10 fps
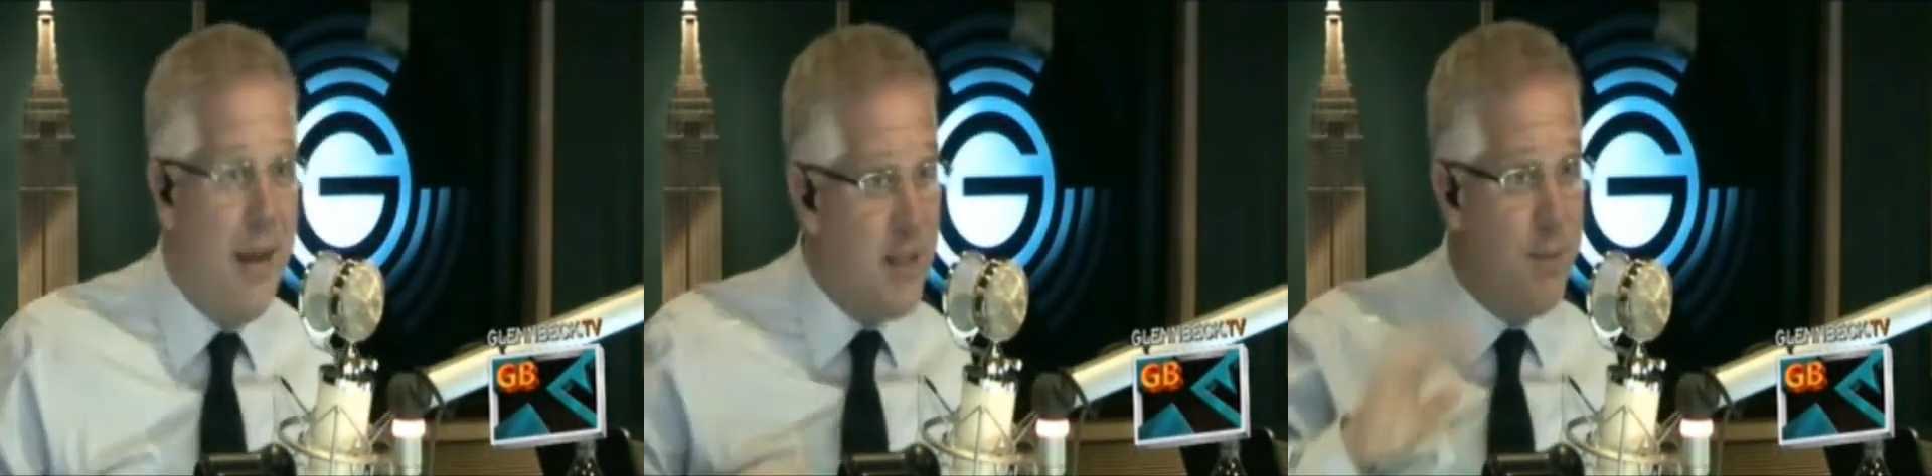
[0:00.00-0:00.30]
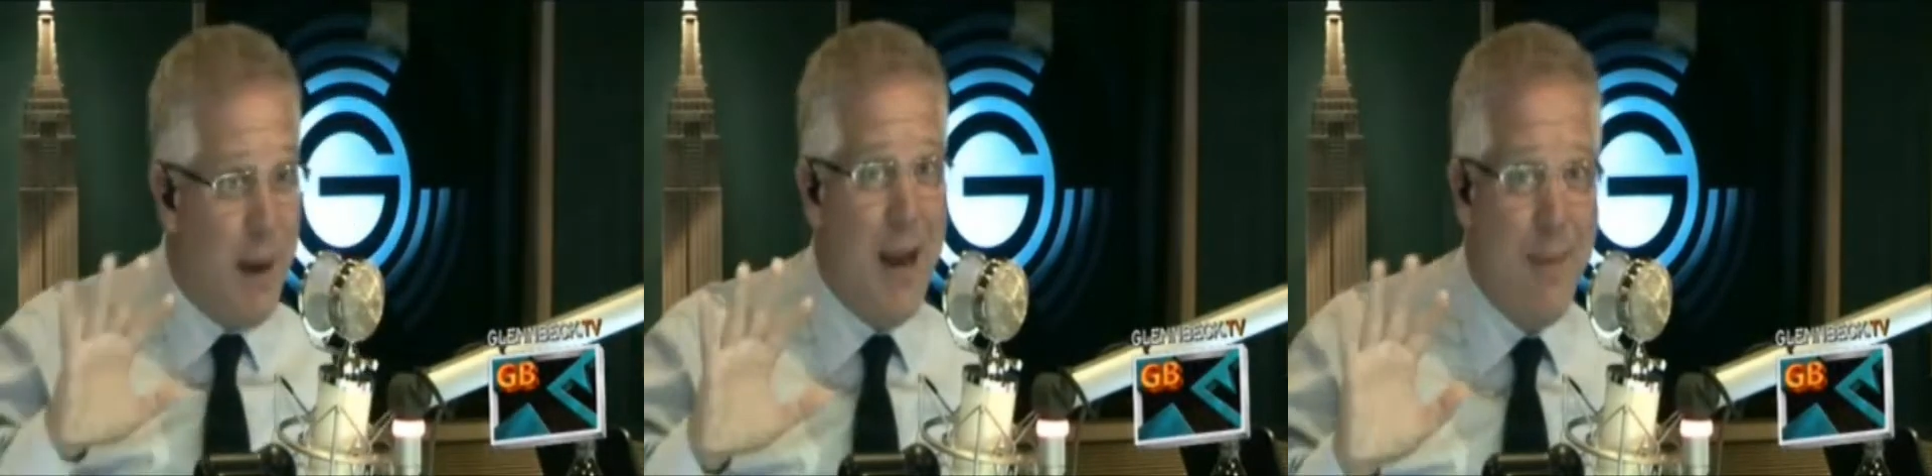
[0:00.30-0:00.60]

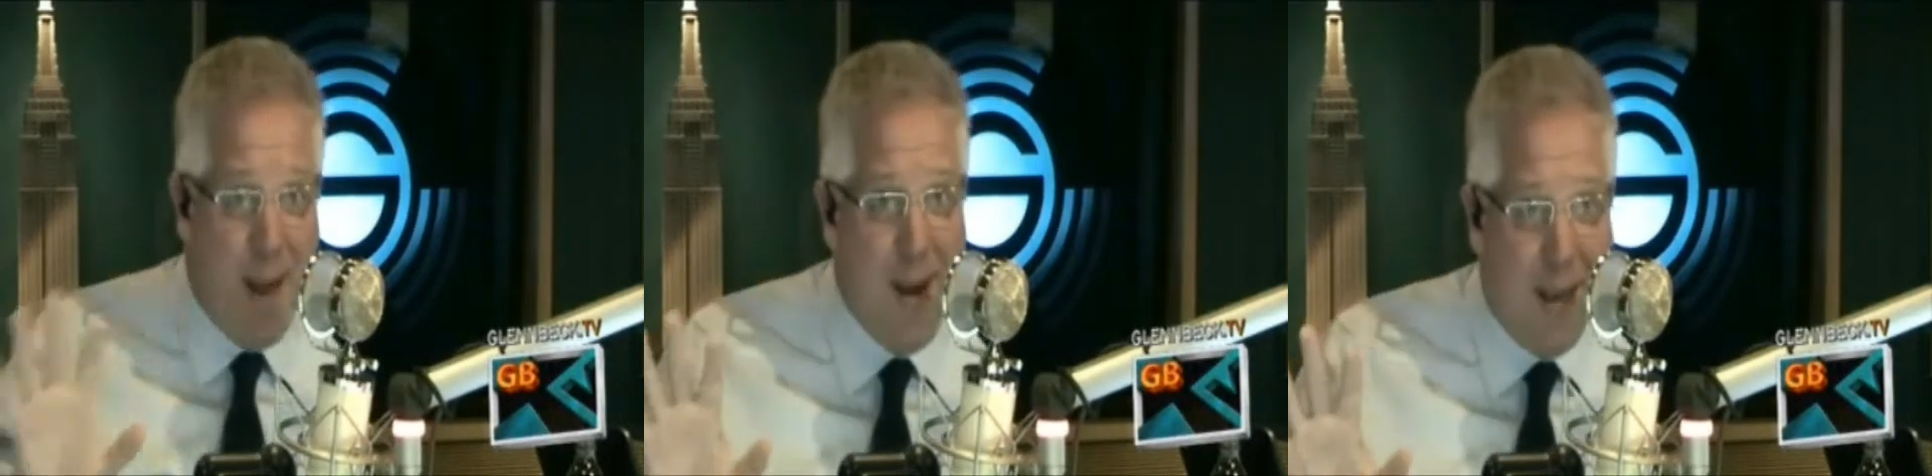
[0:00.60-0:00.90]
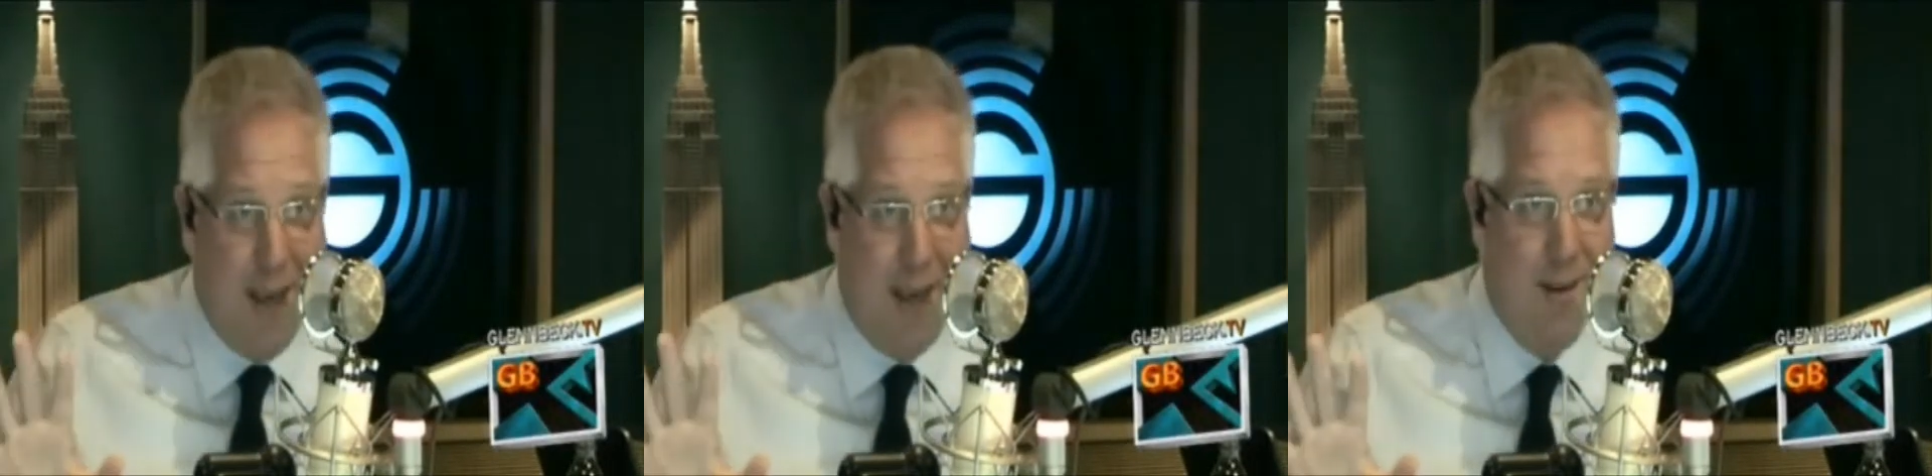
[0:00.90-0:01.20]
It's my
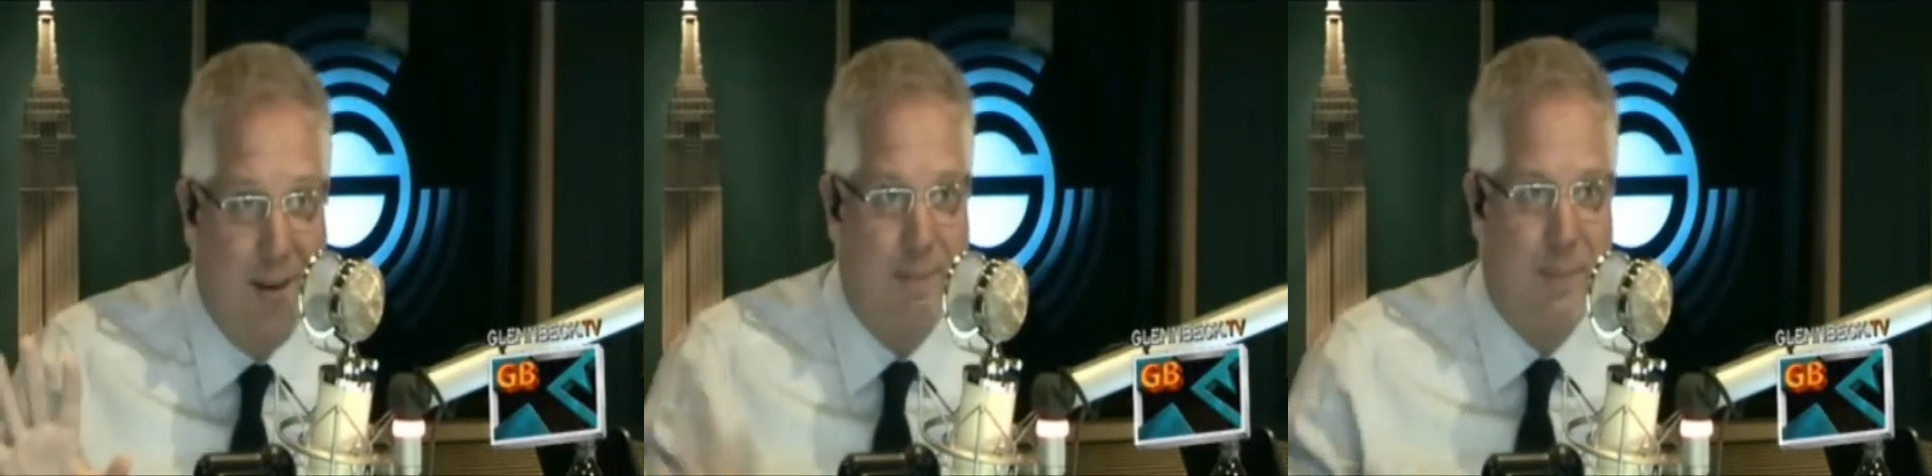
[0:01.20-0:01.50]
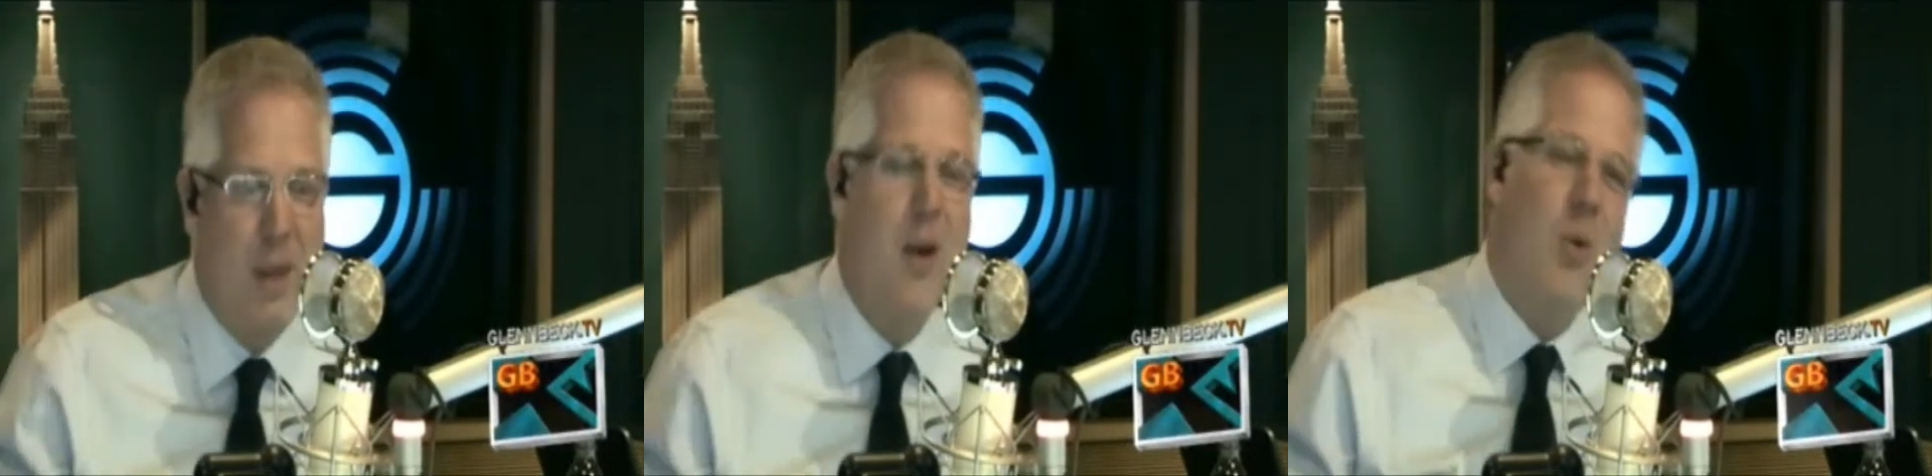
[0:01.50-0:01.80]
money.
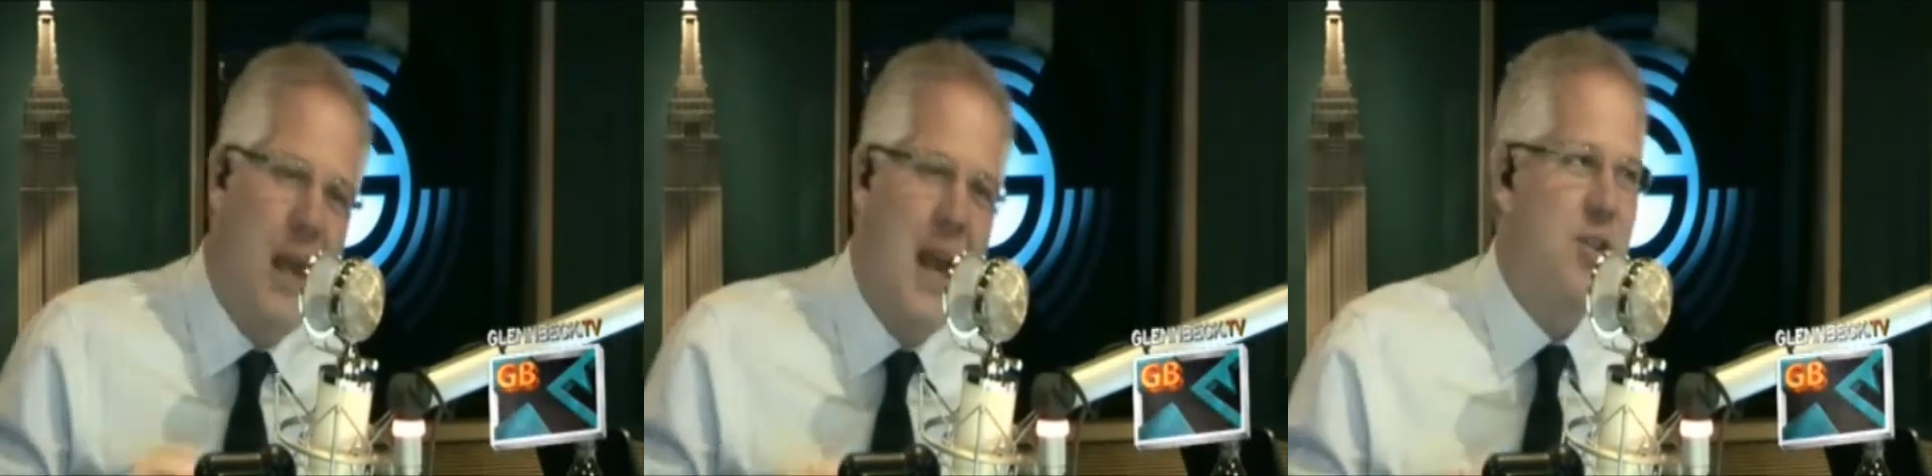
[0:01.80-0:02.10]
Well,